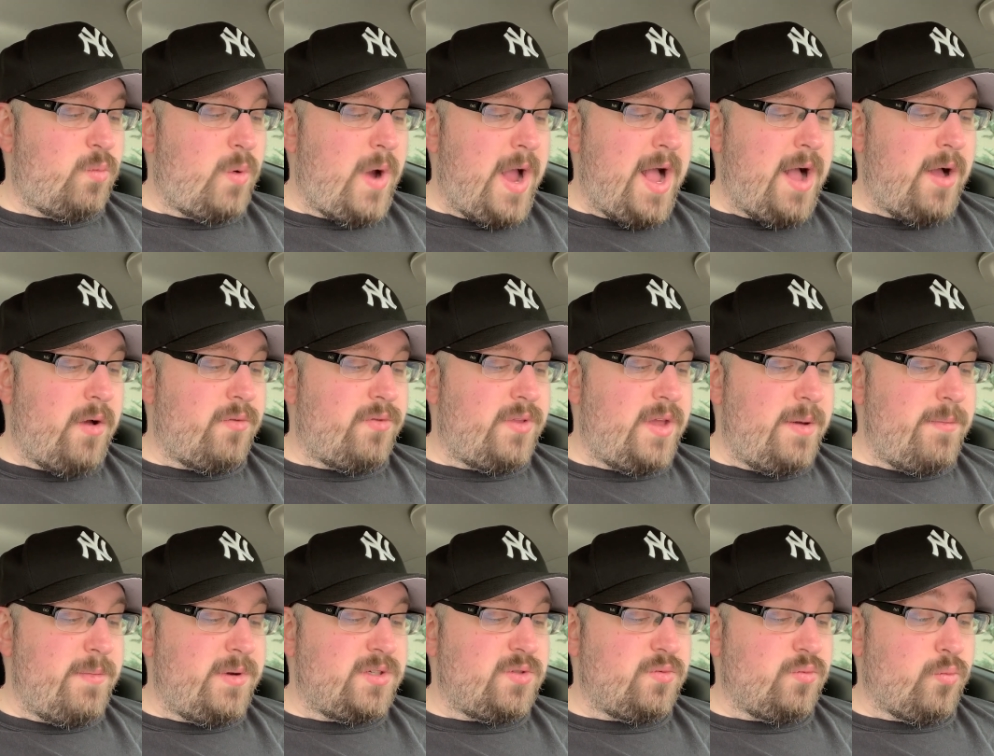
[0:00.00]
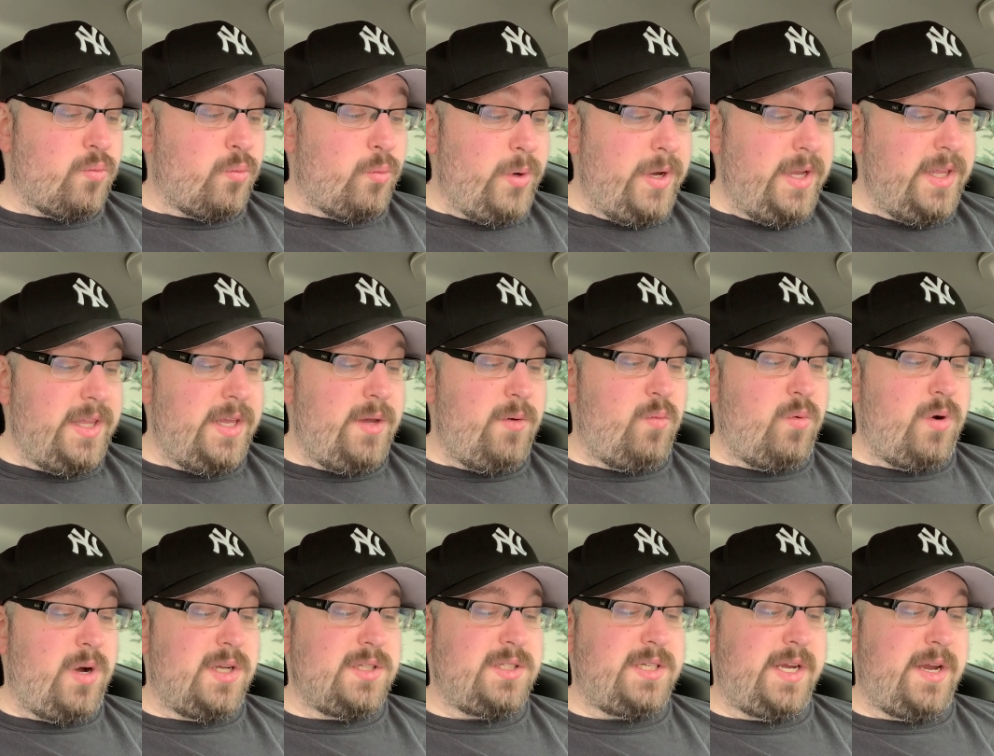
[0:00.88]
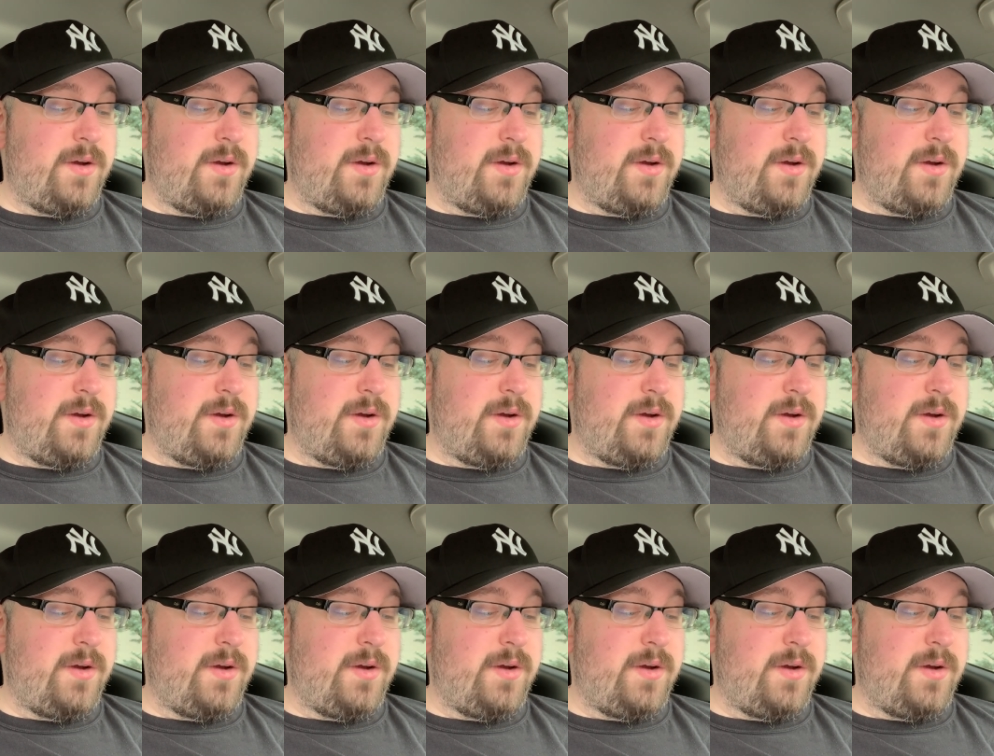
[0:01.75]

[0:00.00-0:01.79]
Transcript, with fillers: Wow, they must really want